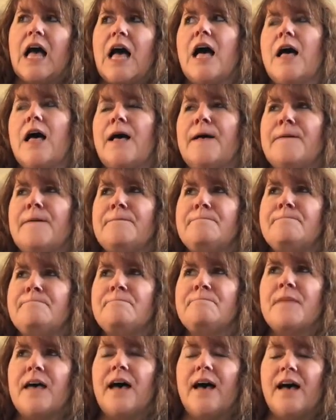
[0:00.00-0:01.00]

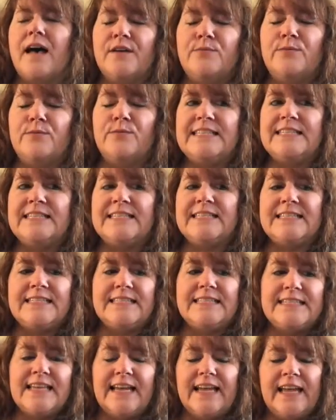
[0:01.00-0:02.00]
I would
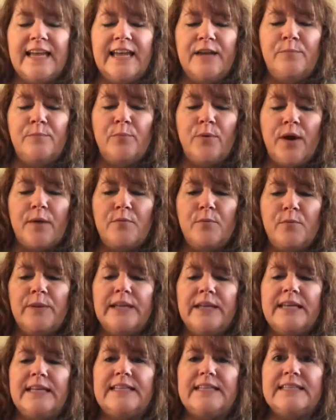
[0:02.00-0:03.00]
say
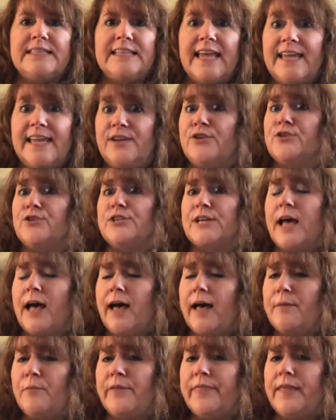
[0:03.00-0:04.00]
probably take your
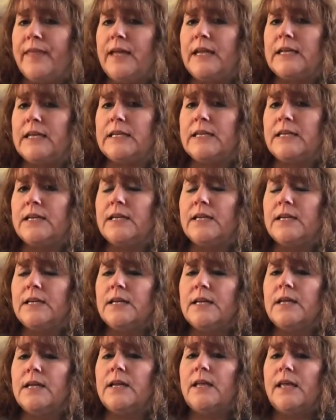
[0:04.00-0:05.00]
time with it
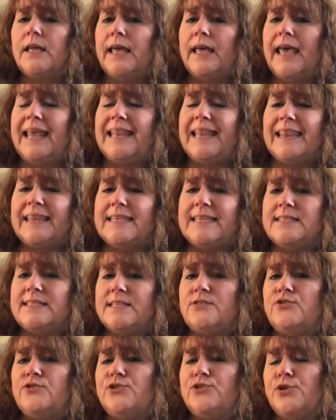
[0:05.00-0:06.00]
and
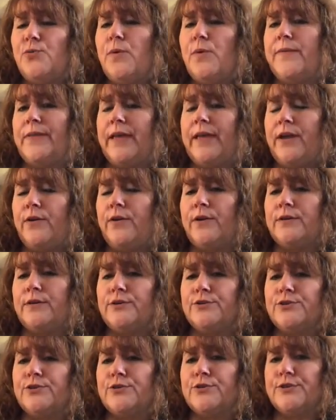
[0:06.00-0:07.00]
listen to what the
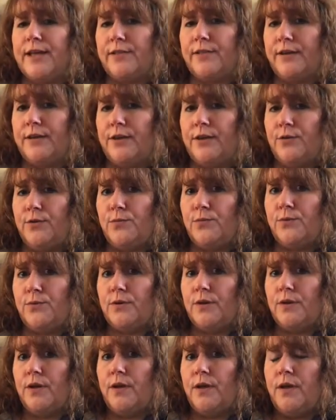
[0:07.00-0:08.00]
characters are telling you.
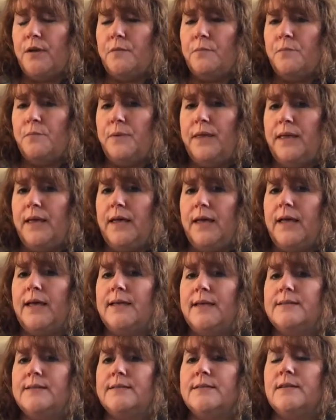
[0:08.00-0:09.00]

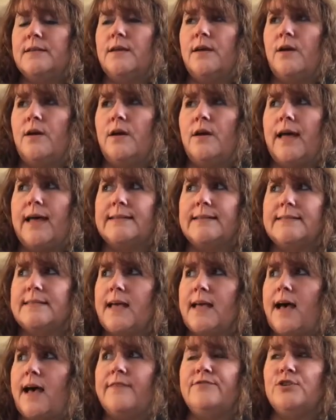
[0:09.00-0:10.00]
Because as
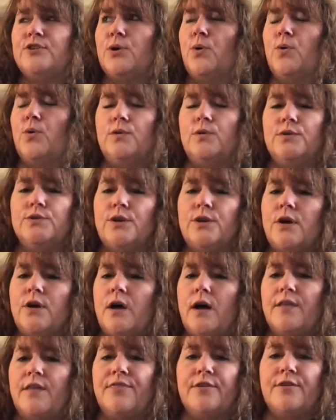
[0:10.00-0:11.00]
I've told
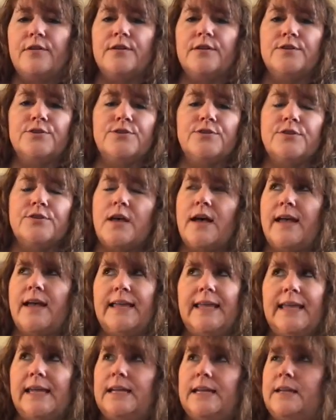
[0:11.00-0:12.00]
authors, I
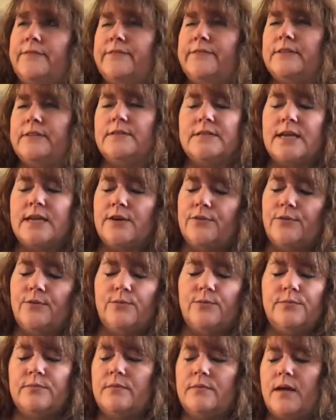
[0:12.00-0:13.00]
can't even
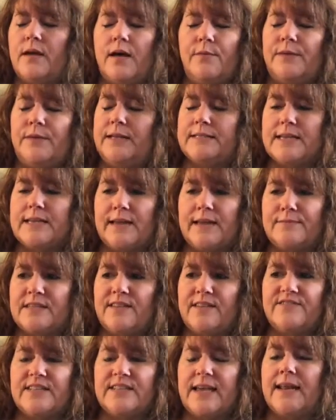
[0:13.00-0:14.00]
tell how many times
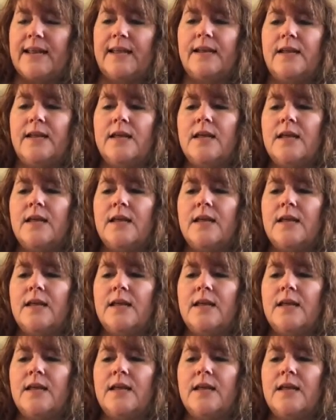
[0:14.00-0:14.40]
I've said it.